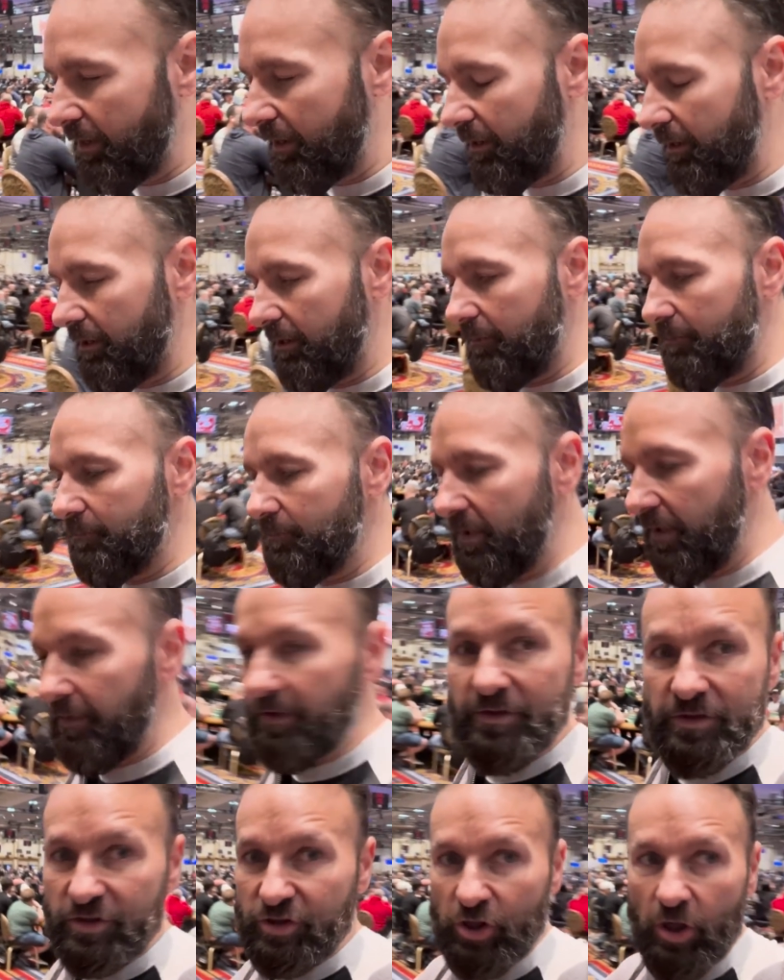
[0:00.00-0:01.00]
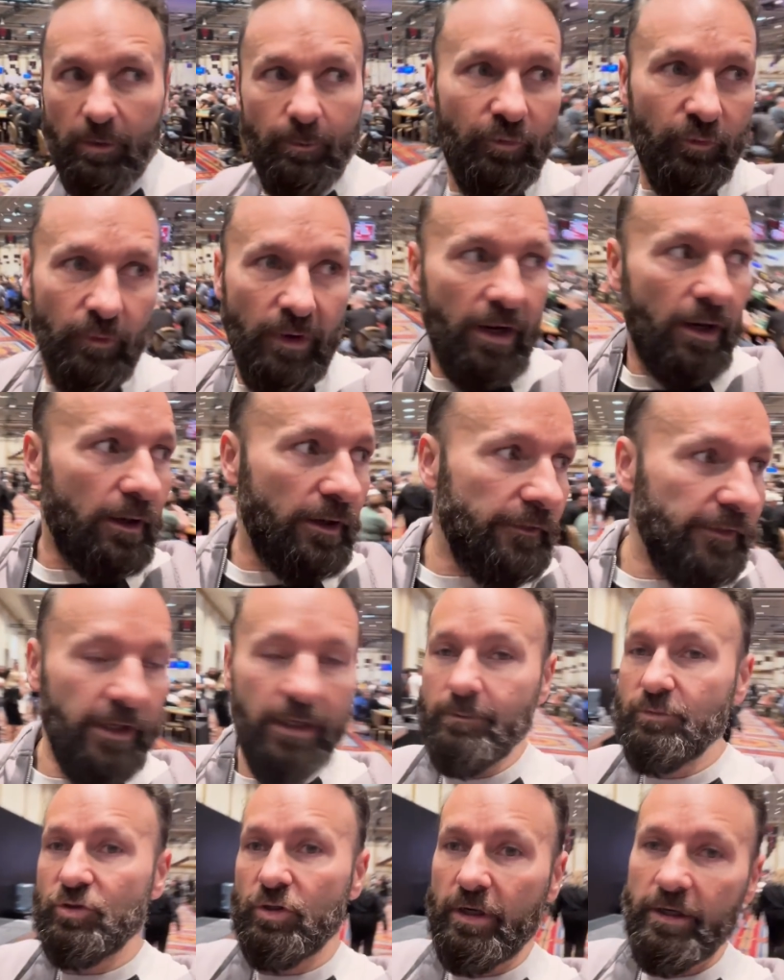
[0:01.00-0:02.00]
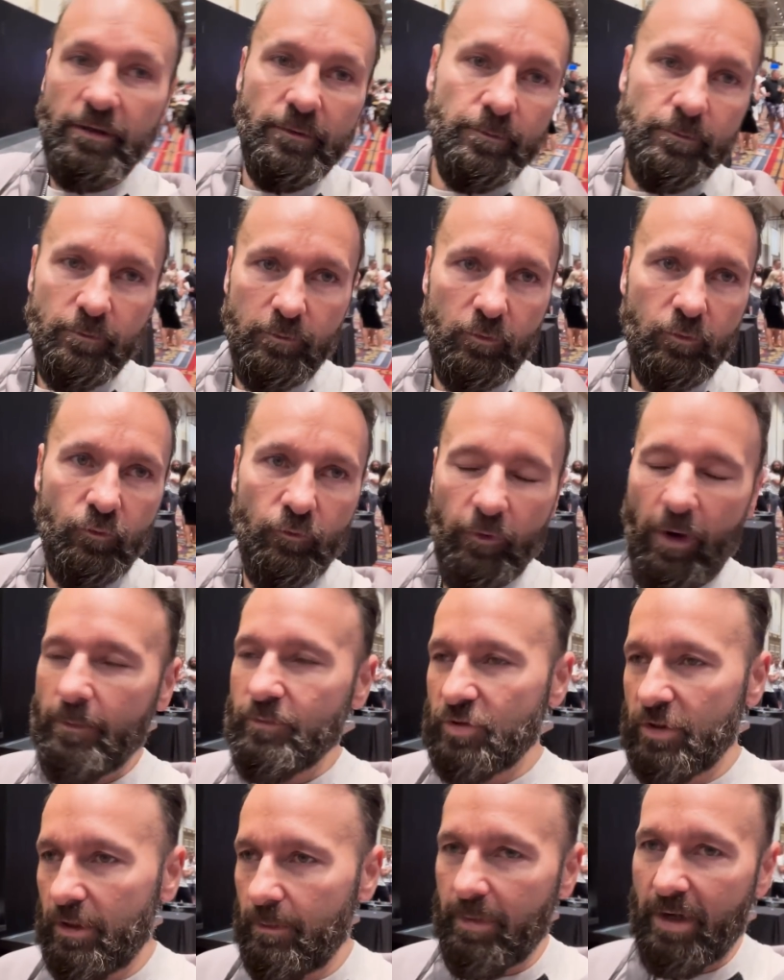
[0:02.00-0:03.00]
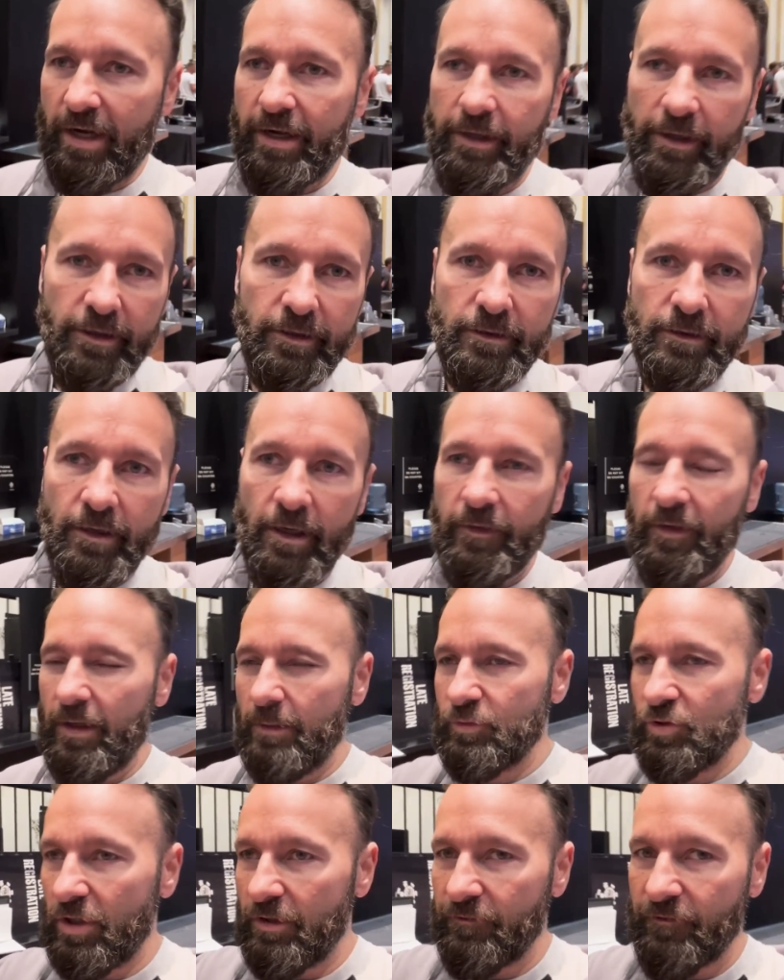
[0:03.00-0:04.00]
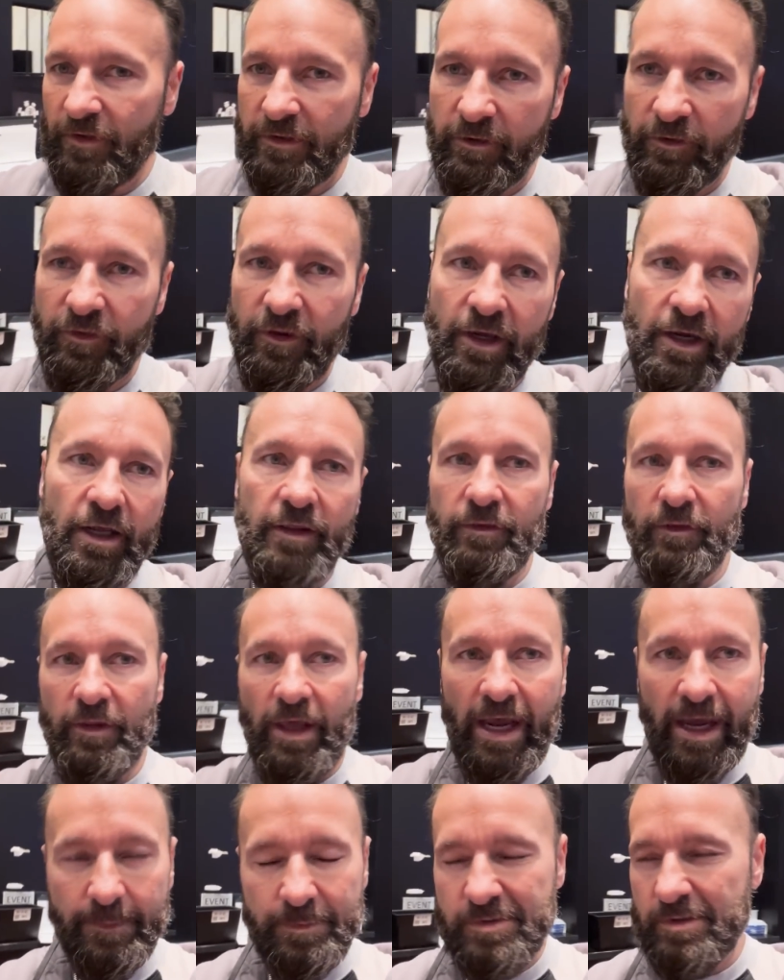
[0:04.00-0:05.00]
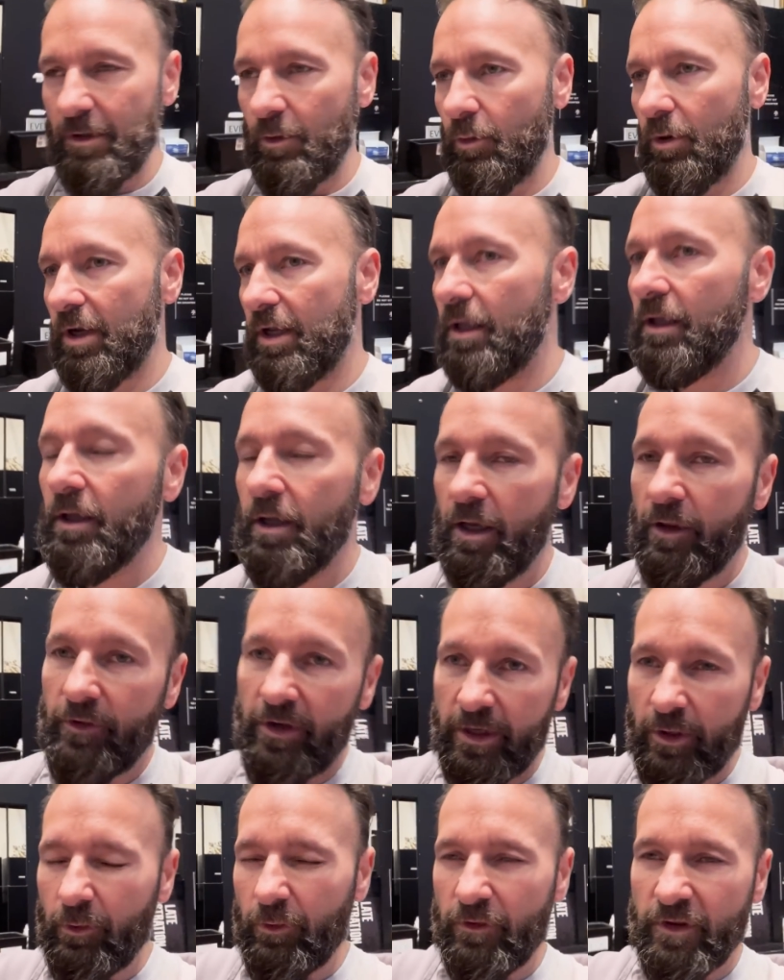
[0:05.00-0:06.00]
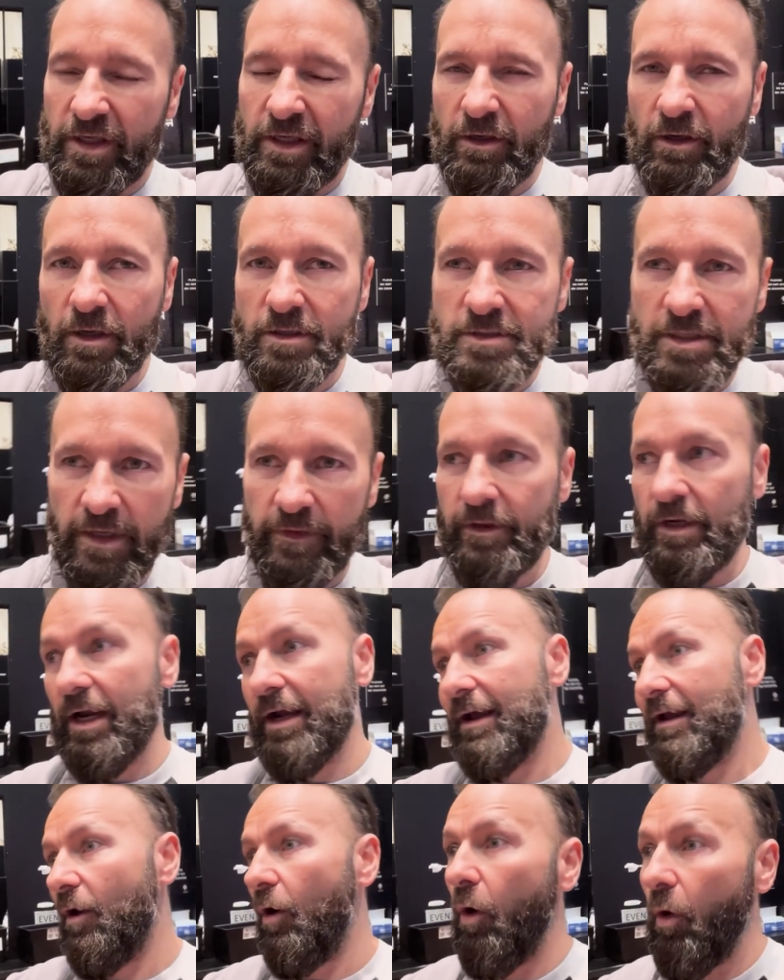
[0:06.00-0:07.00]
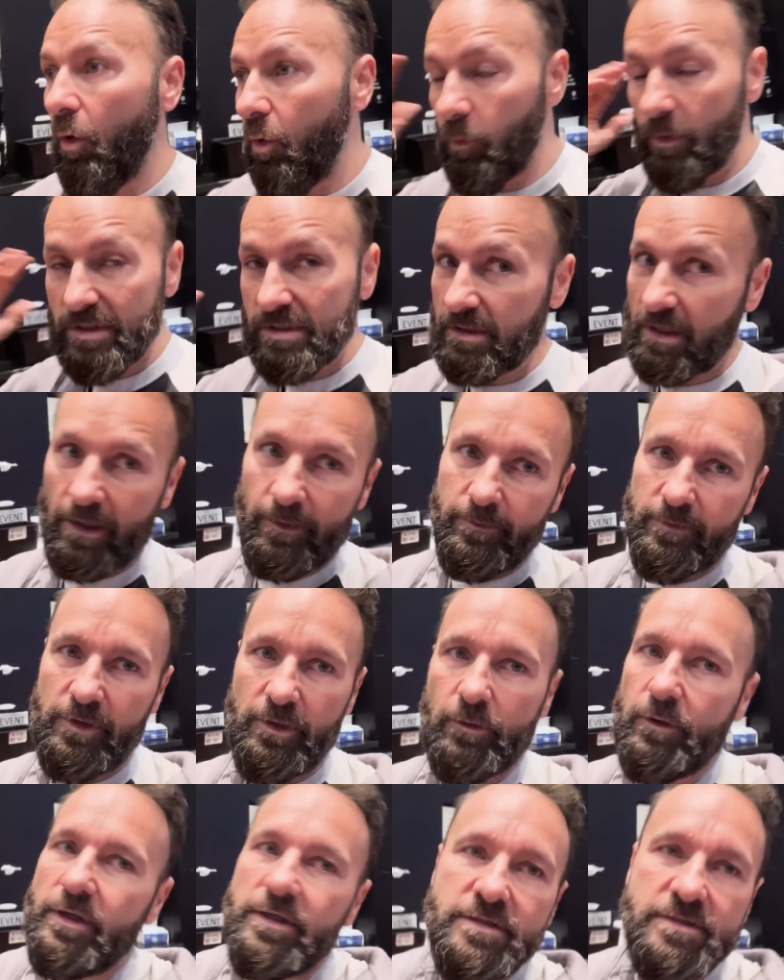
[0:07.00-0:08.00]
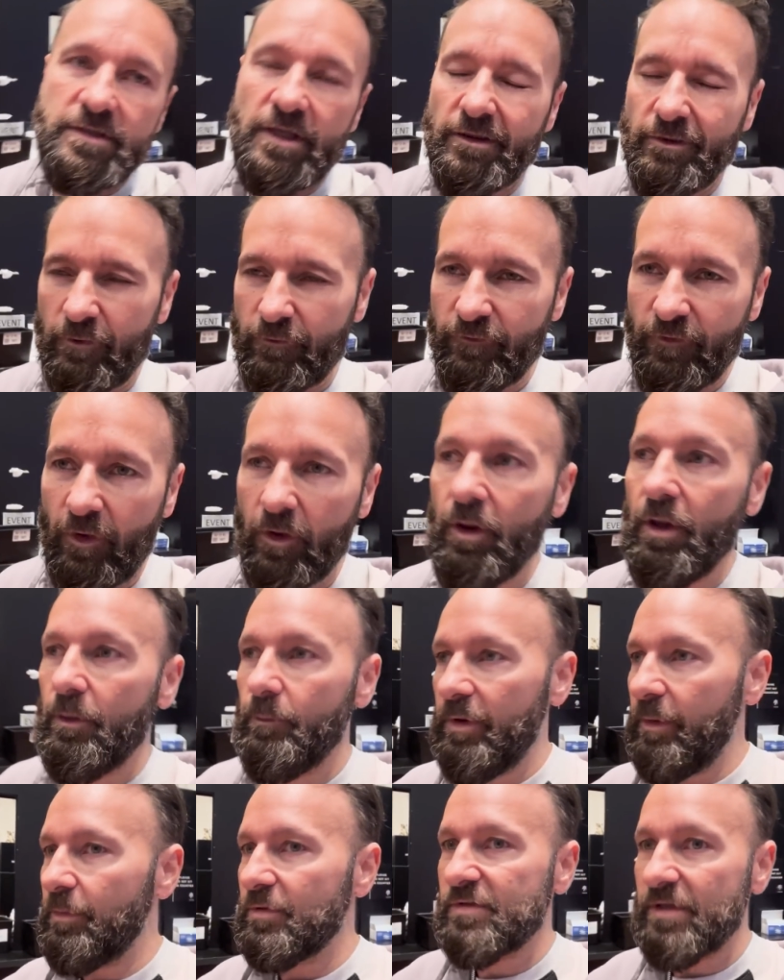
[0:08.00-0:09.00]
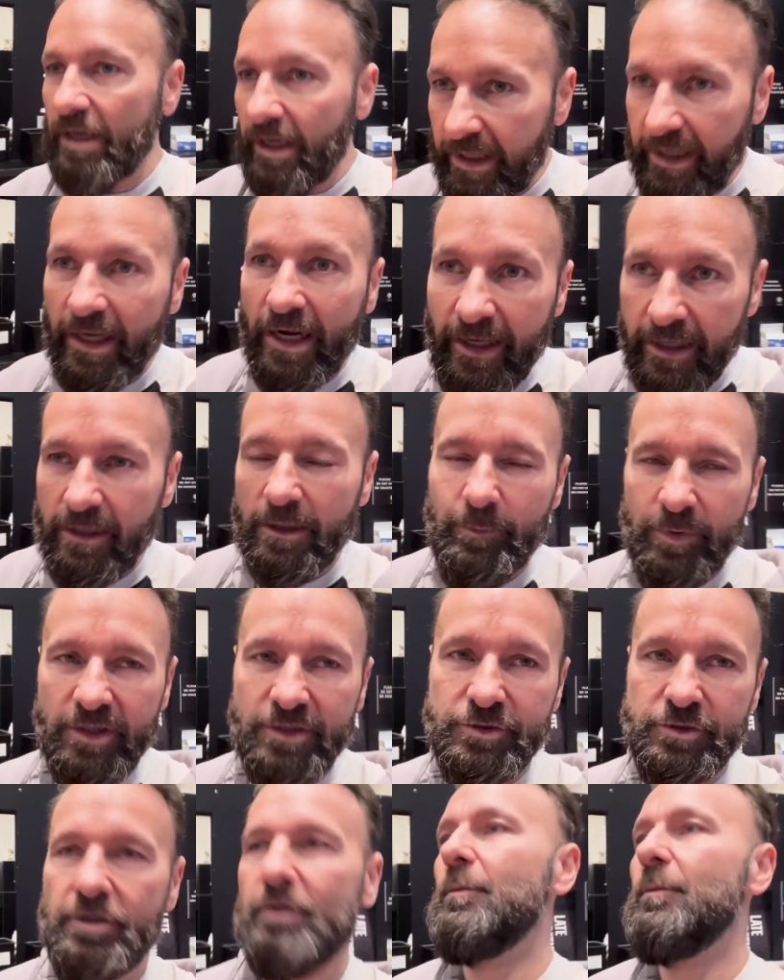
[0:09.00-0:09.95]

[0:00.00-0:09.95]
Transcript: Um, and then to jump around. And then I'm trying to, I'm trying to buy in. And then I'm trying to find a thing. And then the app's not working. And then I go to the kiosk and then I got always got, you know, and it's not their fault. People saying, can I get a picture?